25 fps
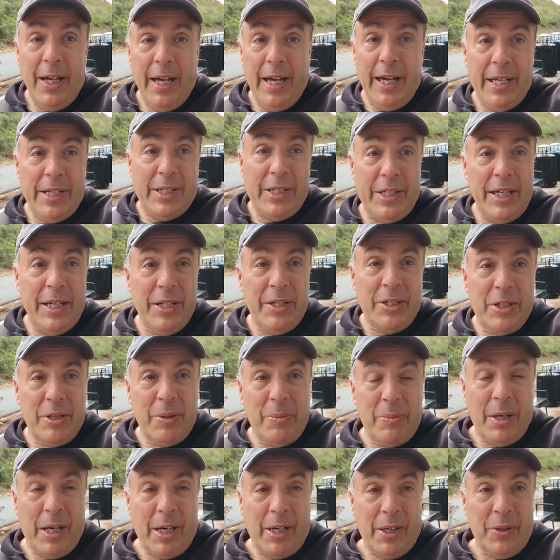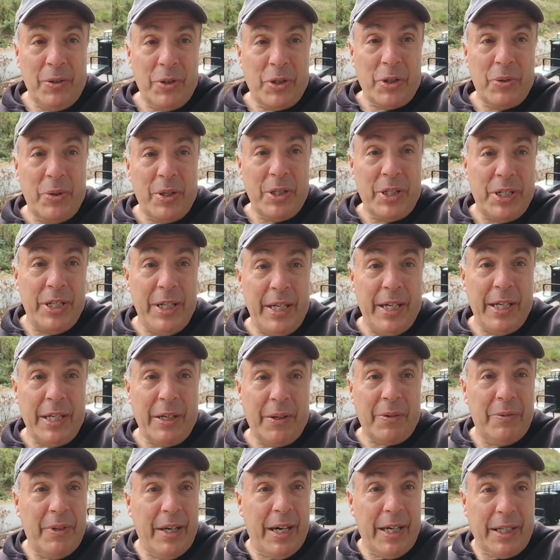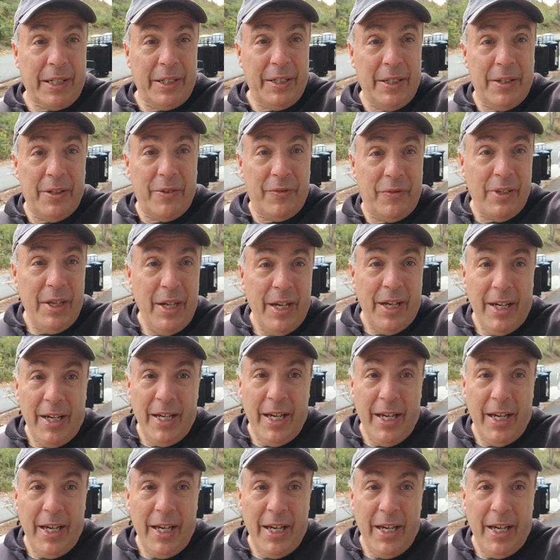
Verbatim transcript: hey, setting some Arnold Schwarzenegger record of,